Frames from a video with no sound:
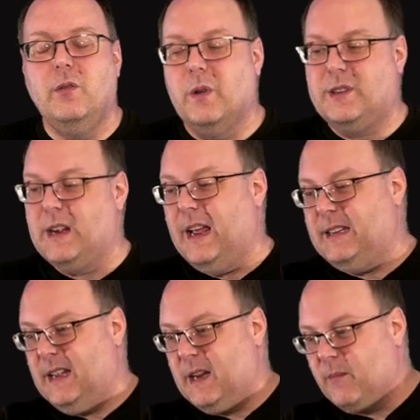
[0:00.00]
which I
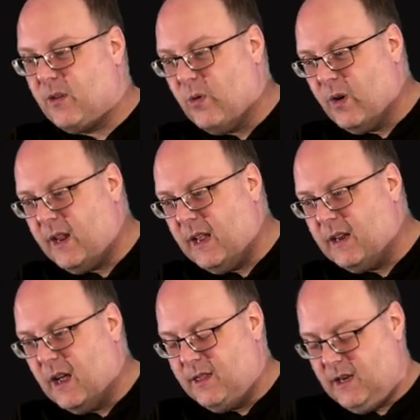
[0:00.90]
did. I'm recording it
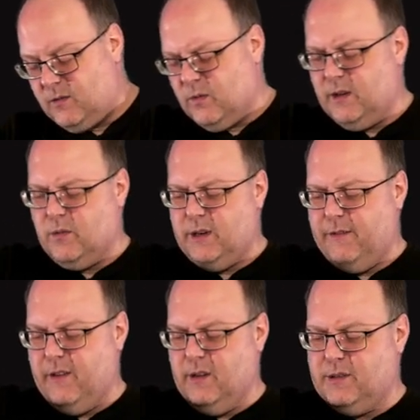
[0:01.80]
on the
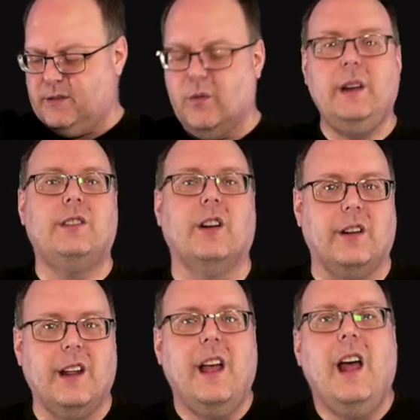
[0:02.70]
21st, 23rd.